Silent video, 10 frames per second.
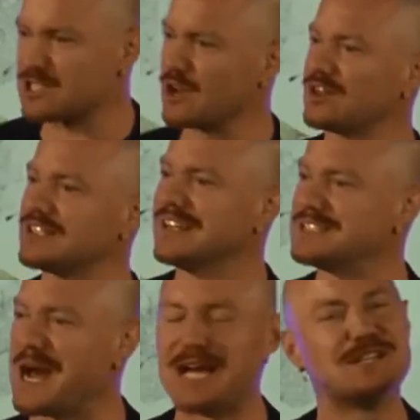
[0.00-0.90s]
That's not
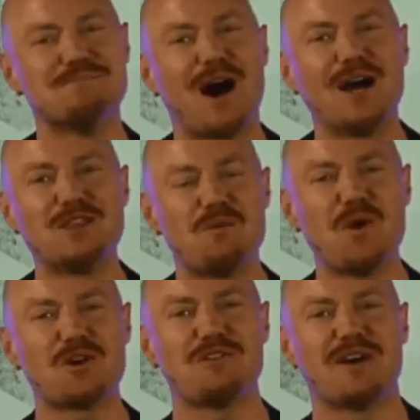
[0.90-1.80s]
to undermine
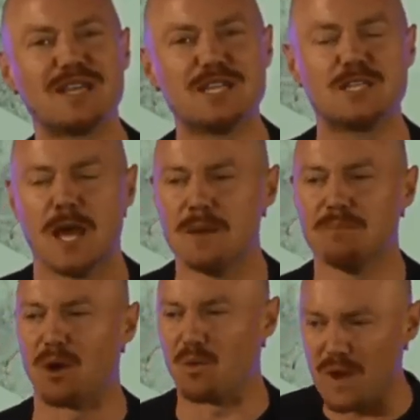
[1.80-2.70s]
the work of others,
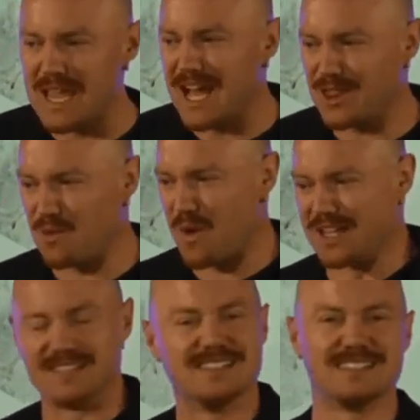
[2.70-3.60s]
but we are the
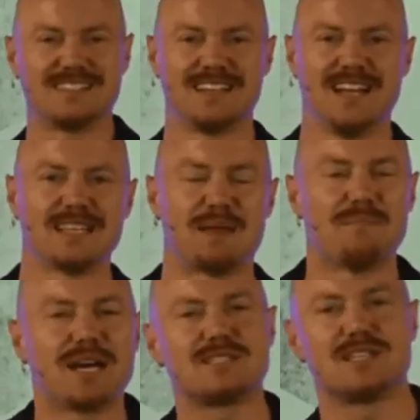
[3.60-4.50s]
ones
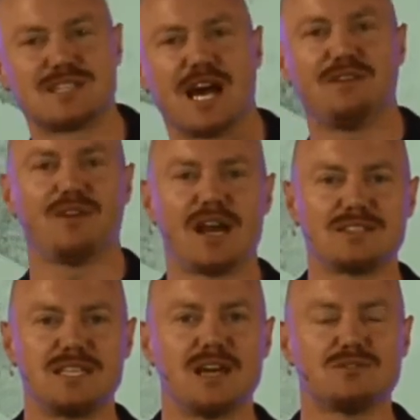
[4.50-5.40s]
that must decide for
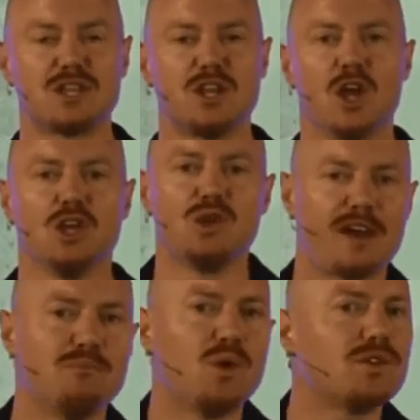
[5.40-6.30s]
ourselves. And
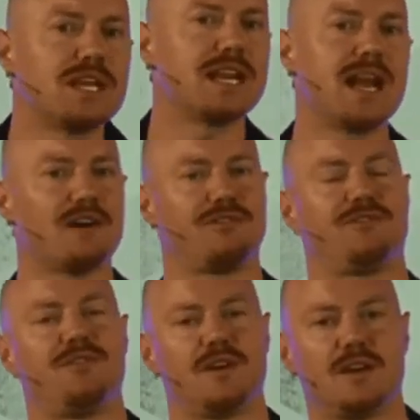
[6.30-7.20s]
you have more than
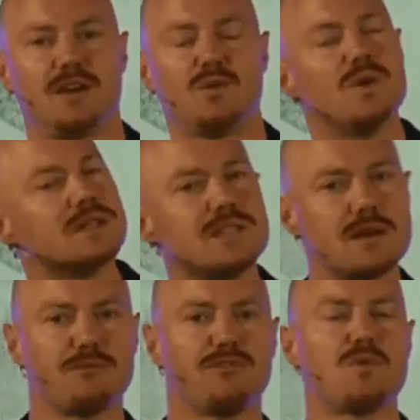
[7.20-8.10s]
enough
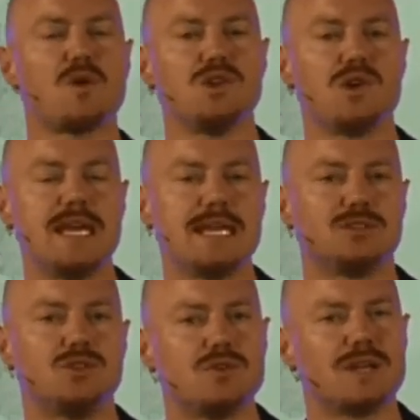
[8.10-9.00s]
wisdom for what you're
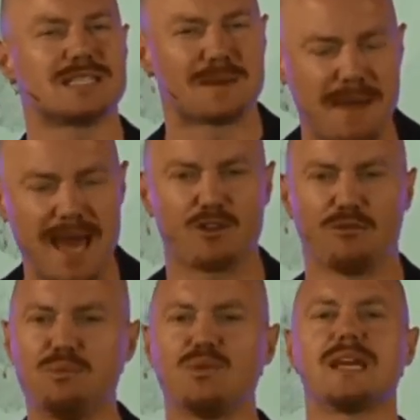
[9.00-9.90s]
here to do, and it's a
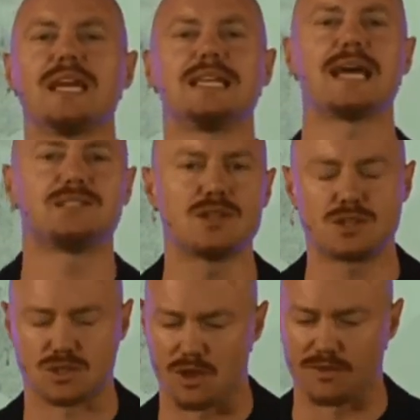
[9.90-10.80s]
matter of bringing that
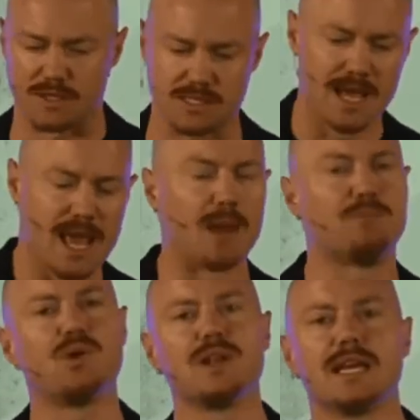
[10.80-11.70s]
to the surface
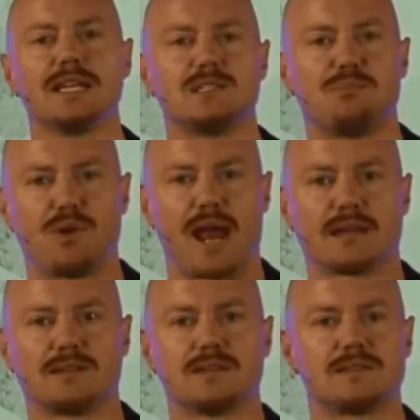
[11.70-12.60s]
and putting it into
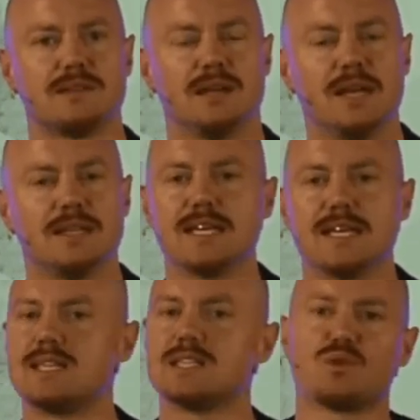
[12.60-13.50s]
practice.
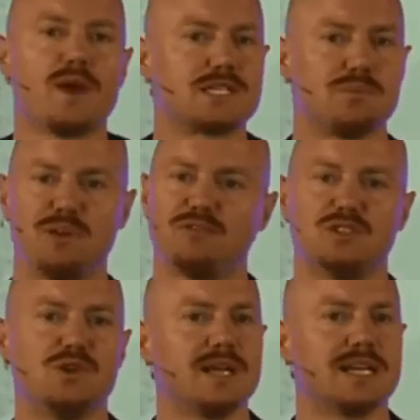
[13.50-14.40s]
This is a recipe
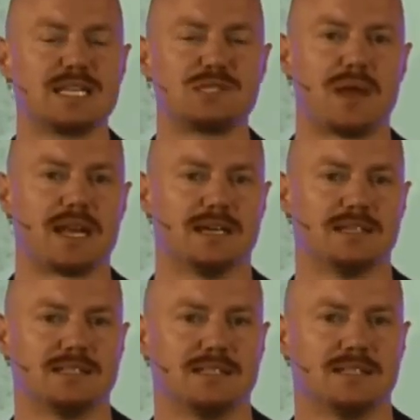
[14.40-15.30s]
for doing less
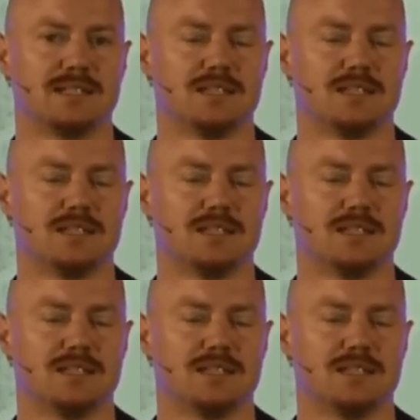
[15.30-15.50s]
better.